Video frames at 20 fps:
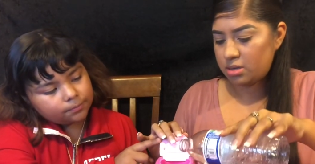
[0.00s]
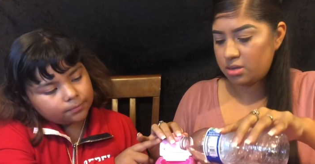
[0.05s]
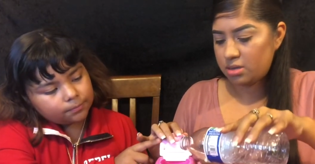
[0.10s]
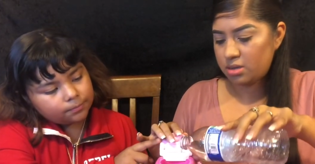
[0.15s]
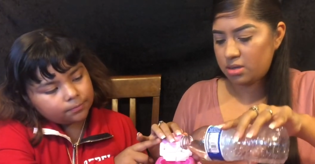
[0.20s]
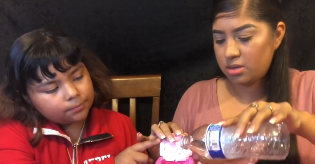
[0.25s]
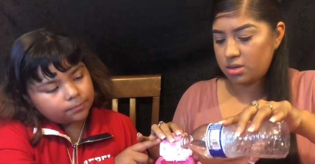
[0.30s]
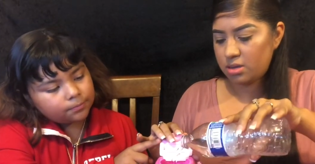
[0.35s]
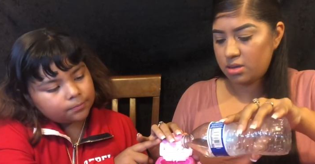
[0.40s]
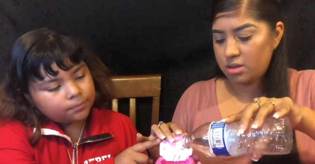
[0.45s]

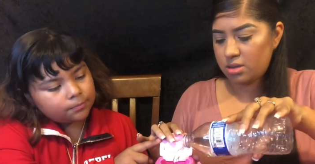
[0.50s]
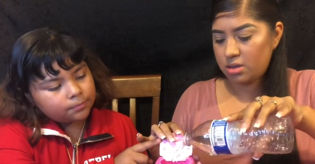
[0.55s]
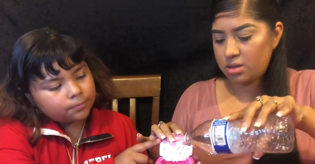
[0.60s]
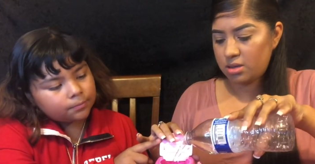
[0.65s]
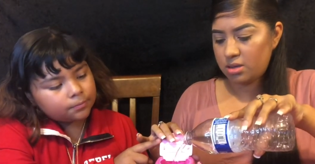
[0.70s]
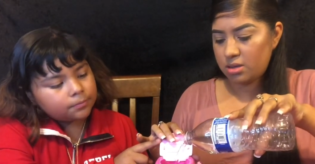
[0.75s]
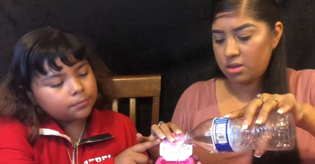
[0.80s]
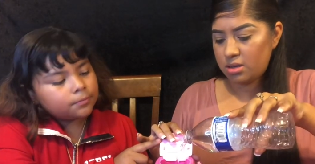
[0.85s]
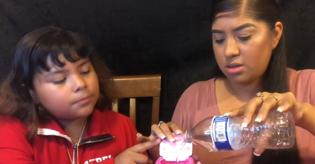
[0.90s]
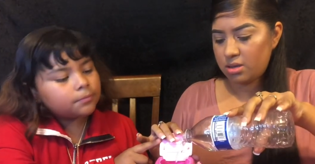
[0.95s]

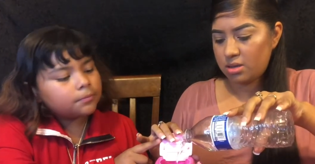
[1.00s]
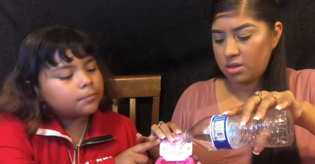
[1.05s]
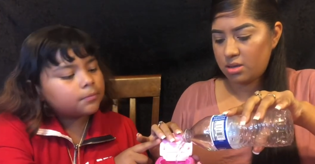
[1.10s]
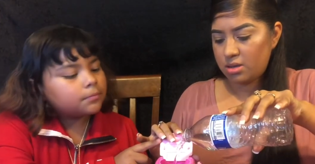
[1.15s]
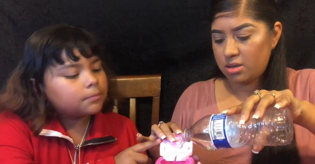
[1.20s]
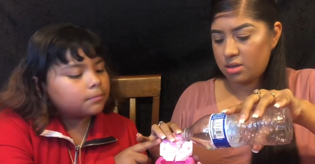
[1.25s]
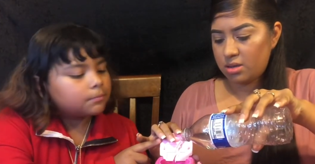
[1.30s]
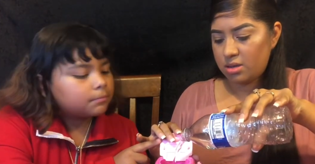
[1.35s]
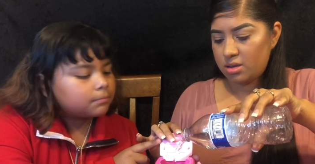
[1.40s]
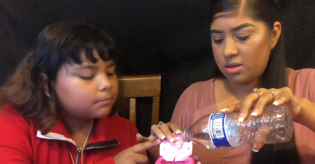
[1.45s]

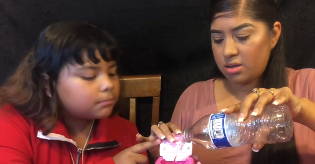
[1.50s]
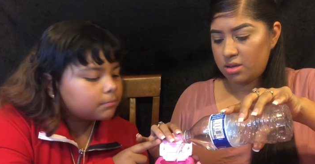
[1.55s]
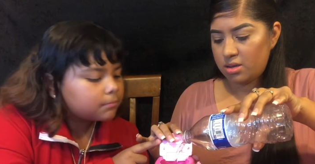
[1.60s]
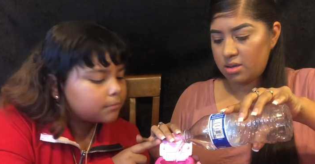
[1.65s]
Nothing is said.